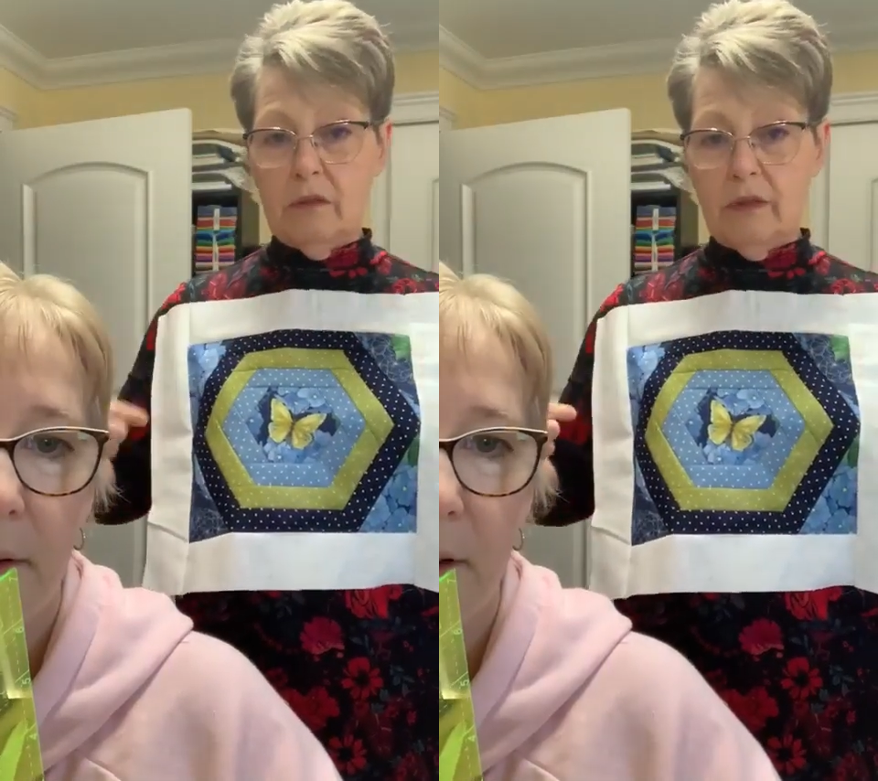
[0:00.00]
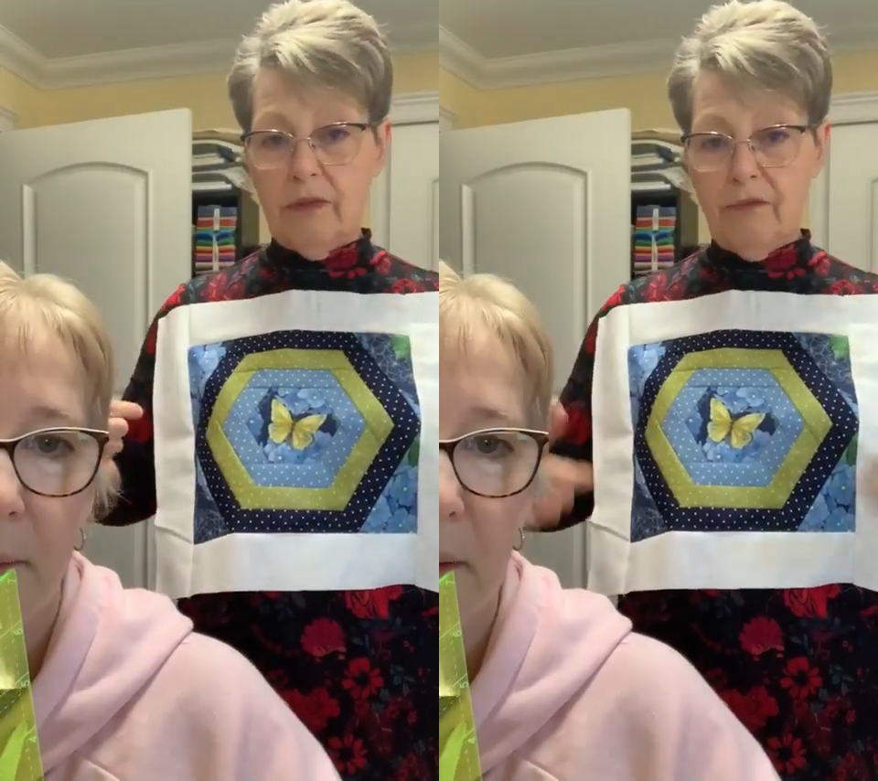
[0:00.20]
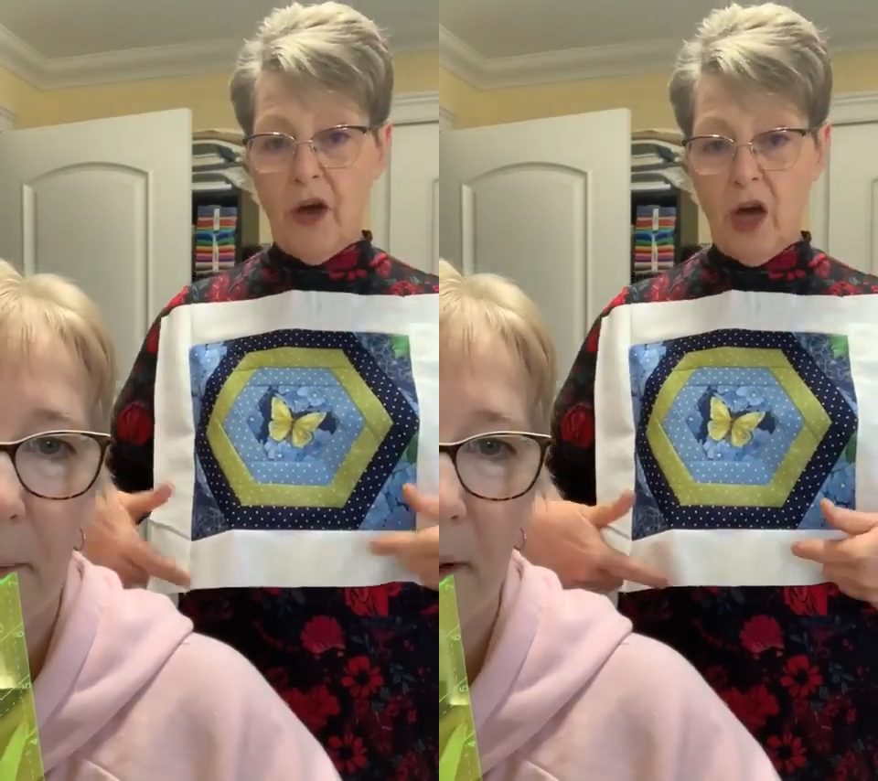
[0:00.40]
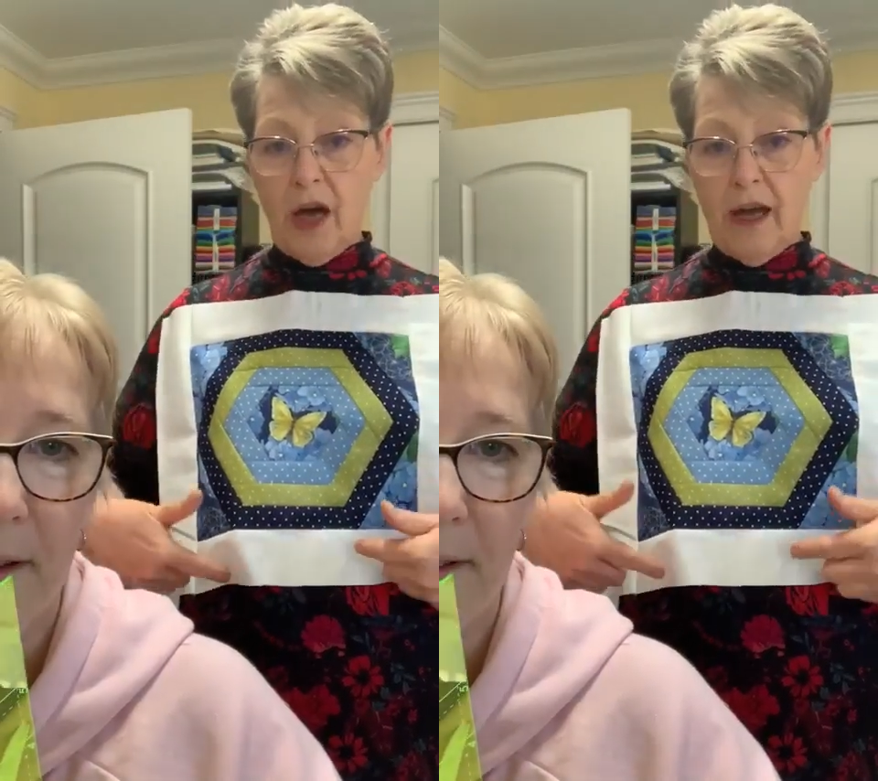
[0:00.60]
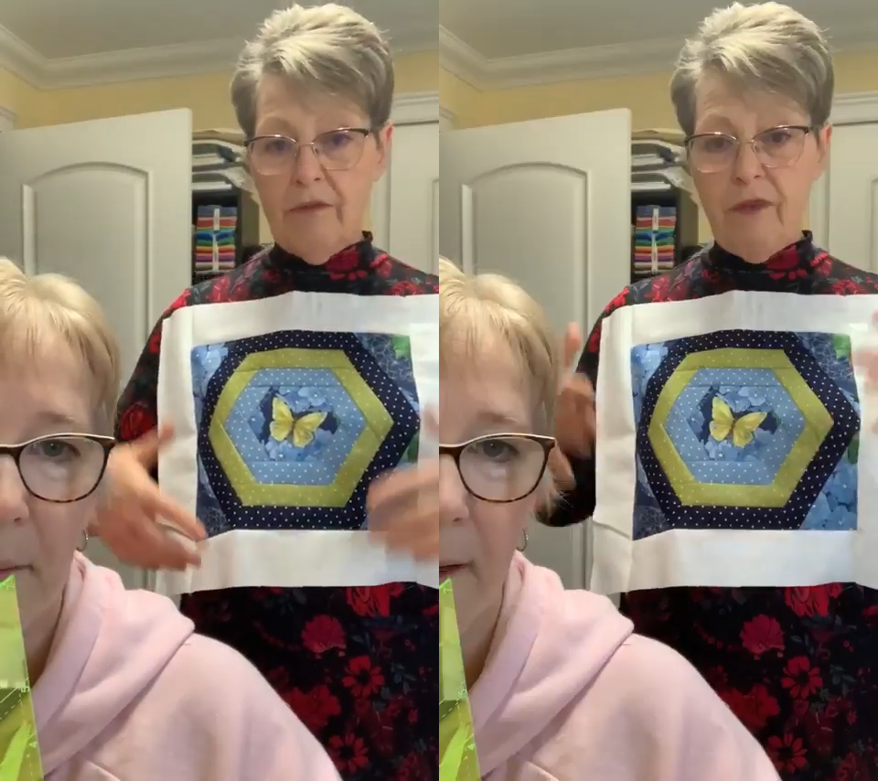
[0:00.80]
with
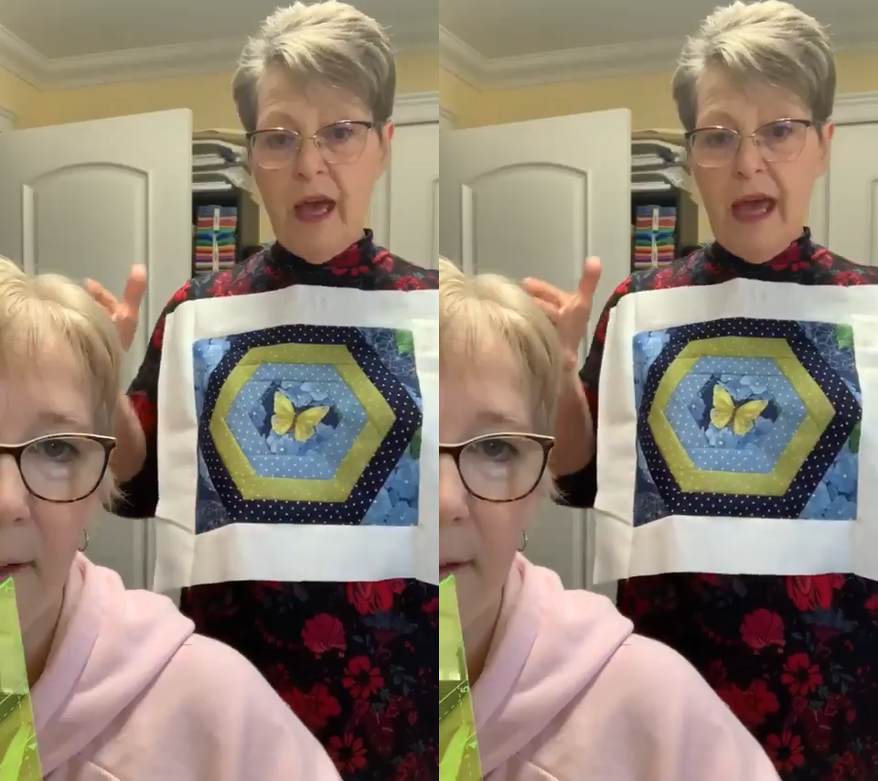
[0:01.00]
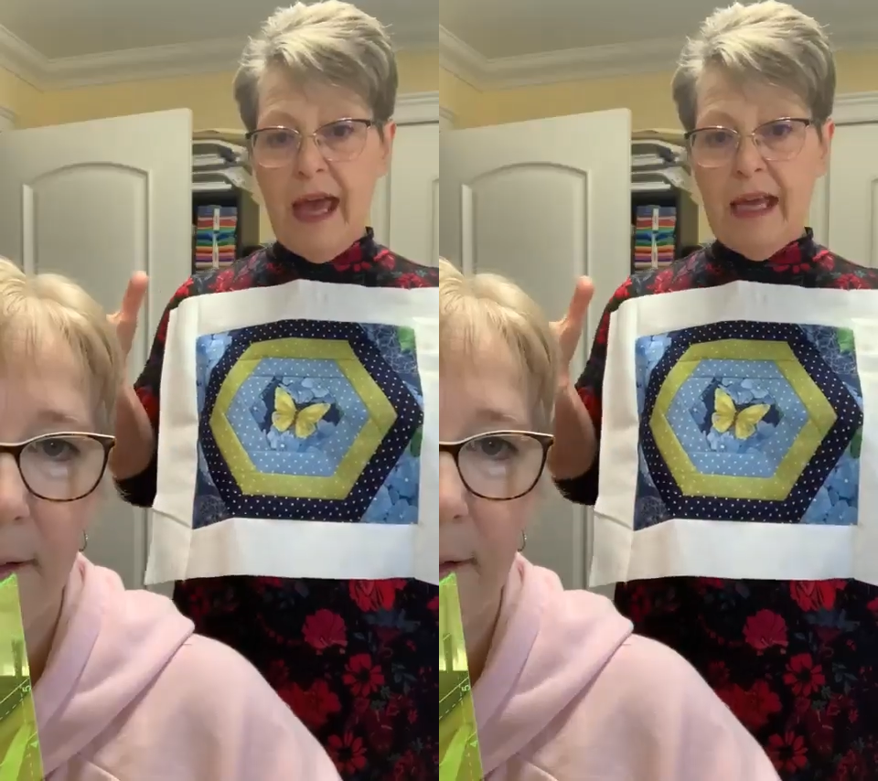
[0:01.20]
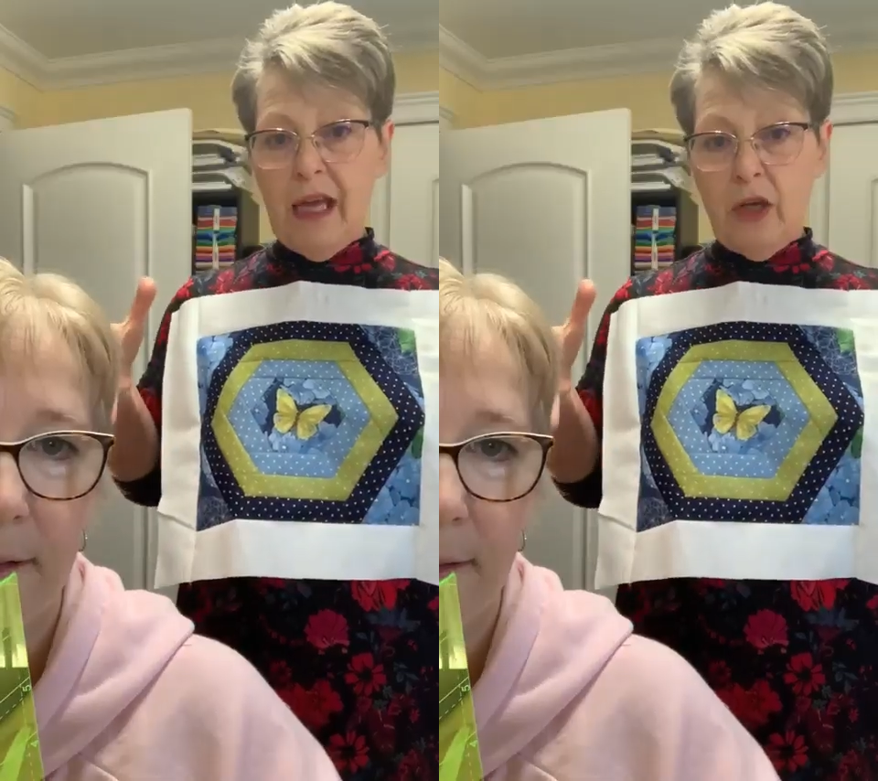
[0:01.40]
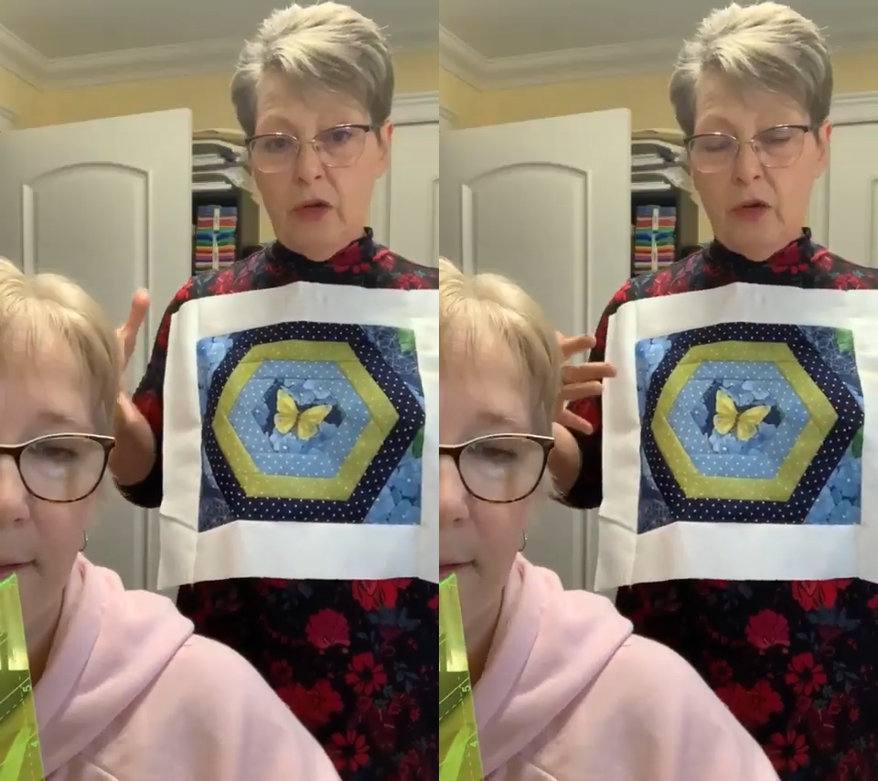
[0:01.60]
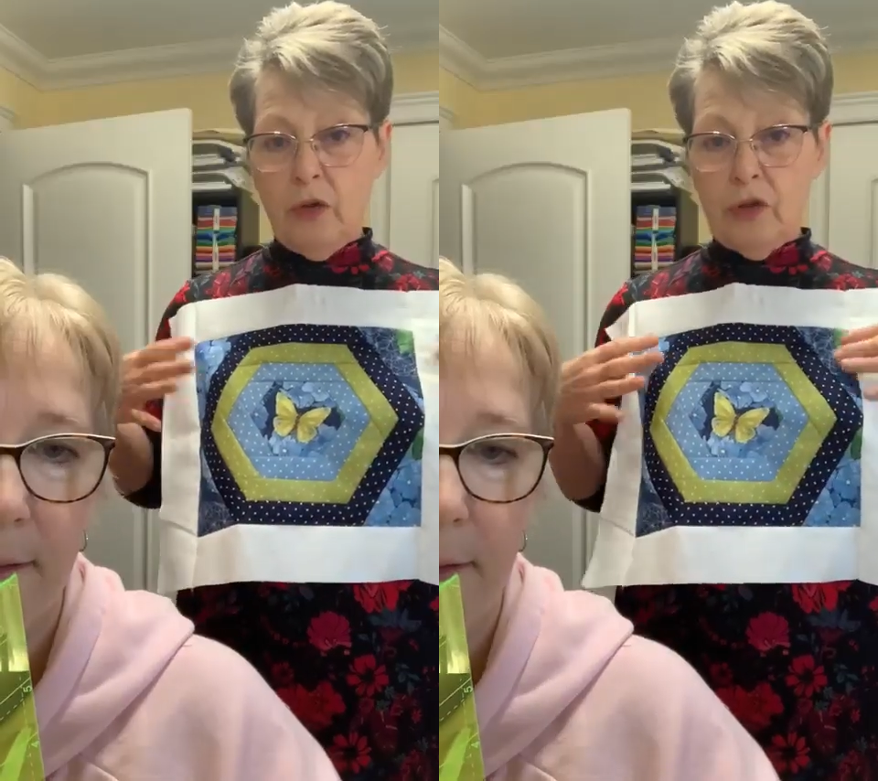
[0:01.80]
5 and get your
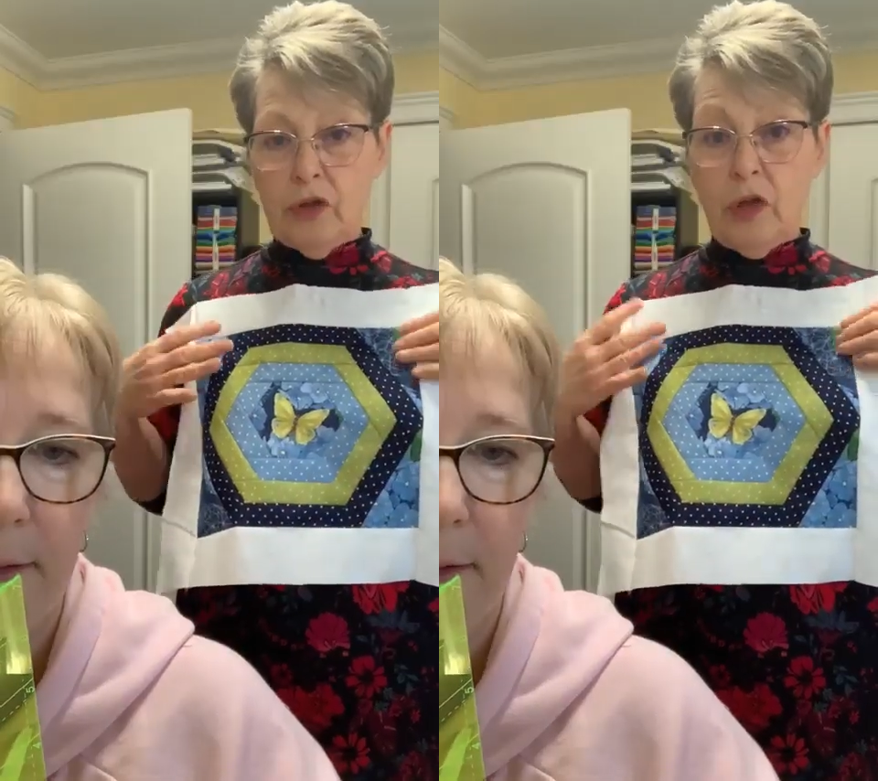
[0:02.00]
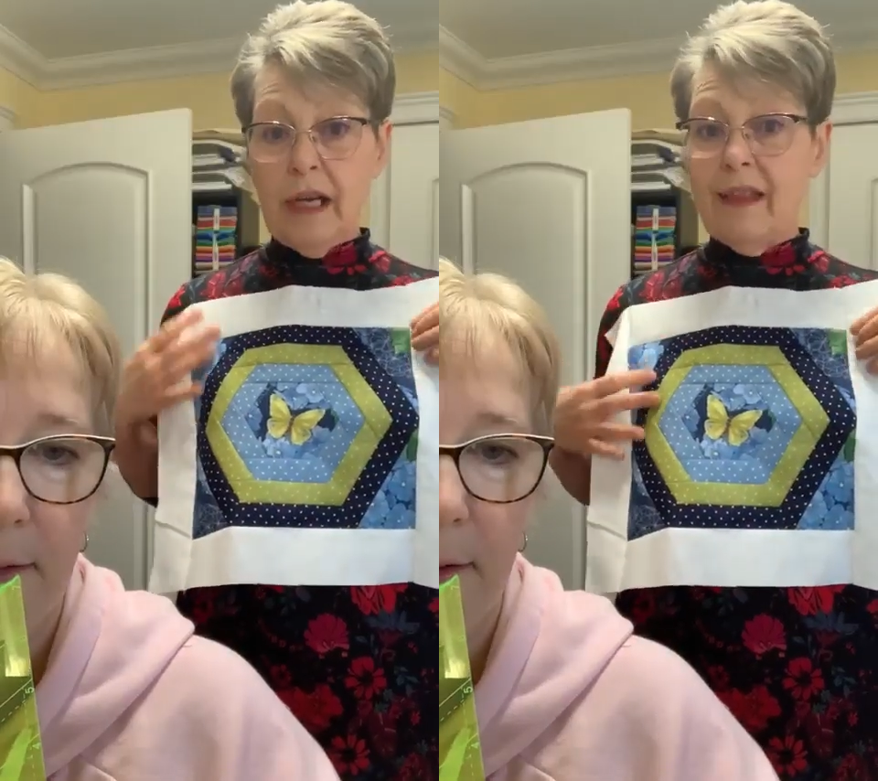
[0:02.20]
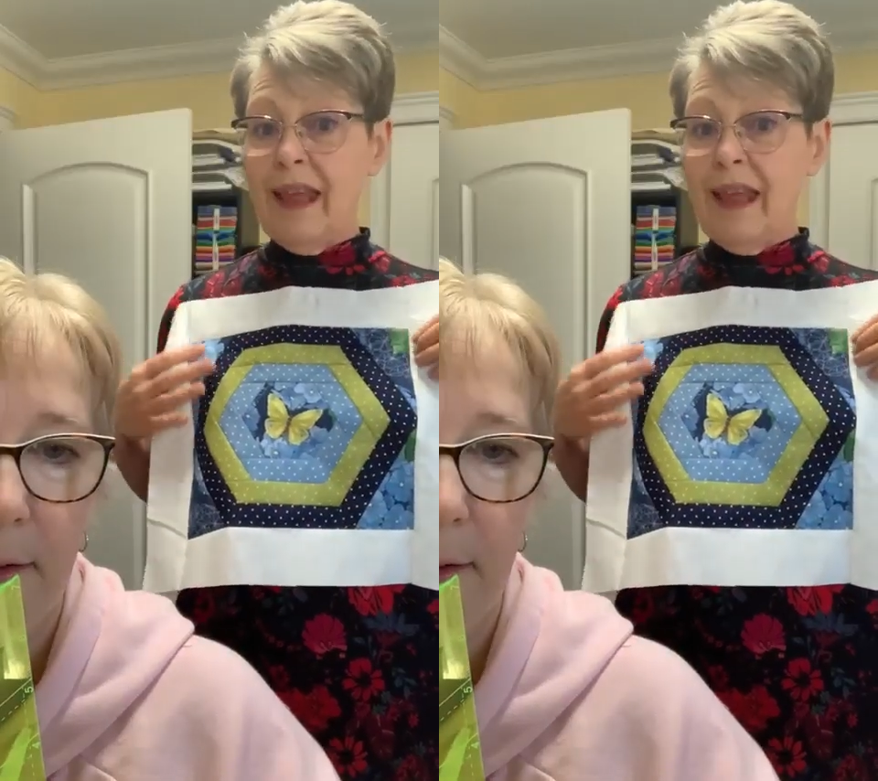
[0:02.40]
corners on it,